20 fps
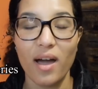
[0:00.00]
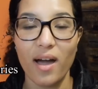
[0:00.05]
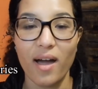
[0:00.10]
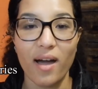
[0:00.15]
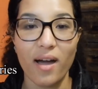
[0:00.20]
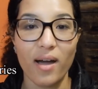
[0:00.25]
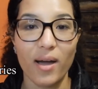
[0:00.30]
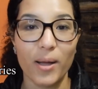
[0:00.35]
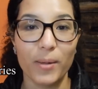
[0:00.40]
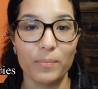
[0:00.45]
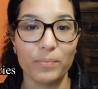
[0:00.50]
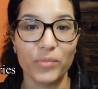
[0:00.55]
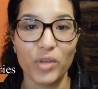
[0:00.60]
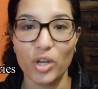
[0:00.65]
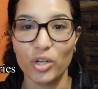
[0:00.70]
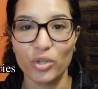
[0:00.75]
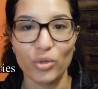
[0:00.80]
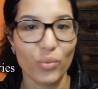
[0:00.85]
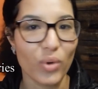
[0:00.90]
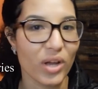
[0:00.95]

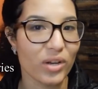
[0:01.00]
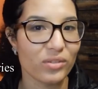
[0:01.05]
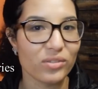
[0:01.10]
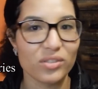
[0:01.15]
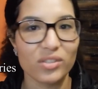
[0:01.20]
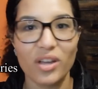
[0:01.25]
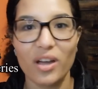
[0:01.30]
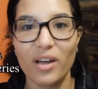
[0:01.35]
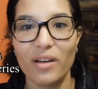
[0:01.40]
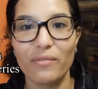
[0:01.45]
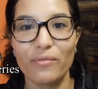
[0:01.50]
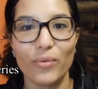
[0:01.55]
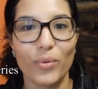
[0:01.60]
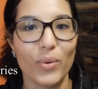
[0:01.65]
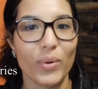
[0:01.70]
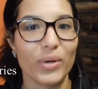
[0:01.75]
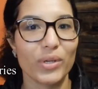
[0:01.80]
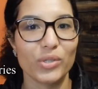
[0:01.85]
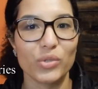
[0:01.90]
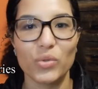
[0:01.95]
underwater stuff
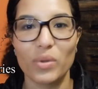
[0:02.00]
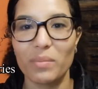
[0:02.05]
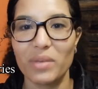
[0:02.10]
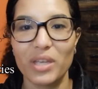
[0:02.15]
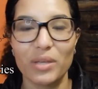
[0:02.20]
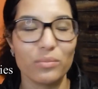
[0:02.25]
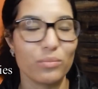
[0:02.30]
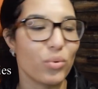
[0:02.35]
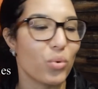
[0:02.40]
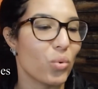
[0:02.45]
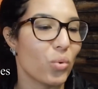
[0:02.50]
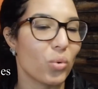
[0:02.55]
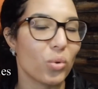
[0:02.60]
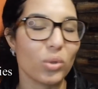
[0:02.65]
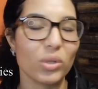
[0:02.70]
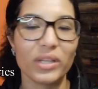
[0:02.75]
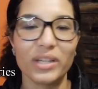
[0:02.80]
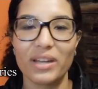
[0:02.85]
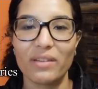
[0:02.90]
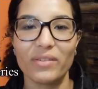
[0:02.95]
or swimming
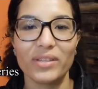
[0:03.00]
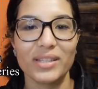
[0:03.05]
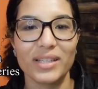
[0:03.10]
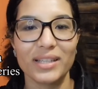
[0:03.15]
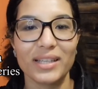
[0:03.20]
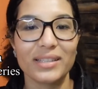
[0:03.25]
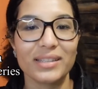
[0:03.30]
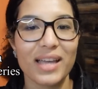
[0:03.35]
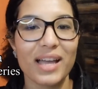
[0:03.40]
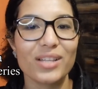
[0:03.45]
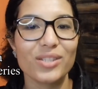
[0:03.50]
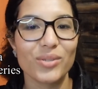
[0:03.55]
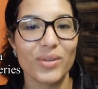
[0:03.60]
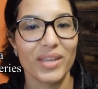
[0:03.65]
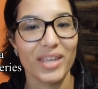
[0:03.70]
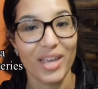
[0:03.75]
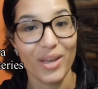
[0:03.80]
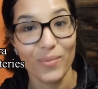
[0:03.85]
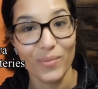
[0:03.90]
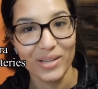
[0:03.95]
pool and everything like that, so I
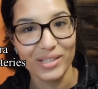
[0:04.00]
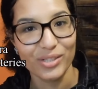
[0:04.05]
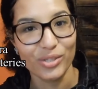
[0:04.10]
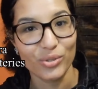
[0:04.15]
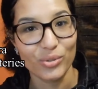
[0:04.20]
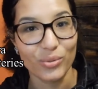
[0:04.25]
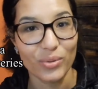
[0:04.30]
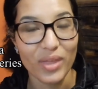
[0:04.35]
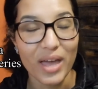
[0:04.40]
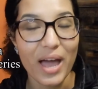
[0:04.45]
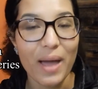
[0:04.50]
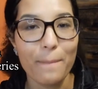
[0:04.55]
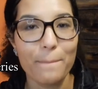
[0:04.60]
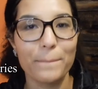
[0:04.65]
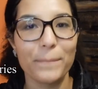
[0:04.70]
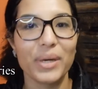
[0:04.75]
can't wait to do that.